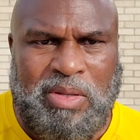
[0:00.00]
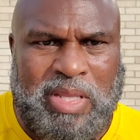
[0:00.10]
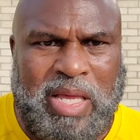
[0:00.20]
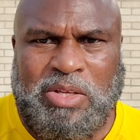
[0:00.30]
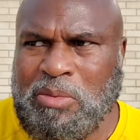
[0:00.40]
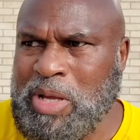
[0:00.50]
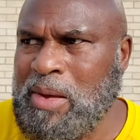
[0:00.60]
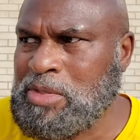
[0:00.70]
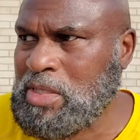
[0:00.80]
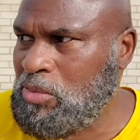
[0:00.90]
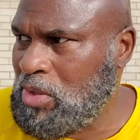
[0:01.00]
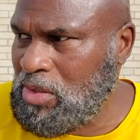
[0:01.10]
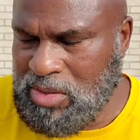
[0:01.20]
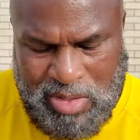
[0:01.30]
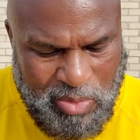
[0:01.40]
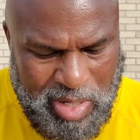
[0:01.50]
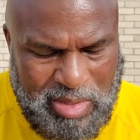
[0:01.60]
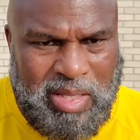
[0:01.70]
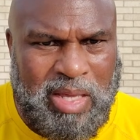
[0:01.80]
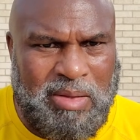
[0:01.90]
that you'll be able to say, well, you know
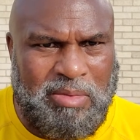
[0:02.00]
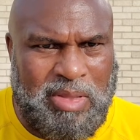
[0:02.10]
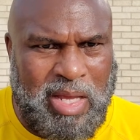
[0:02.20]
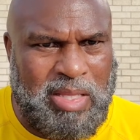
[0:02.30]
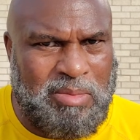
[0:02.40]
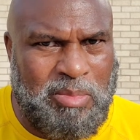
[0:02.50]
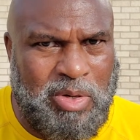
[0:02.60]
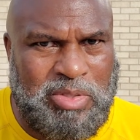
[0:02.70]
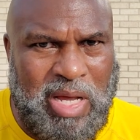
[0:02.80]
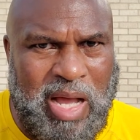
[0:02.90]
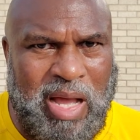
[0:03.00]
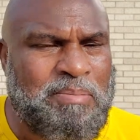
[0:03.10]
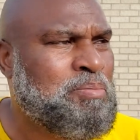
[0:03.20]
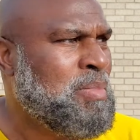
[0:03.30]
what? Thank, thank you, Most High.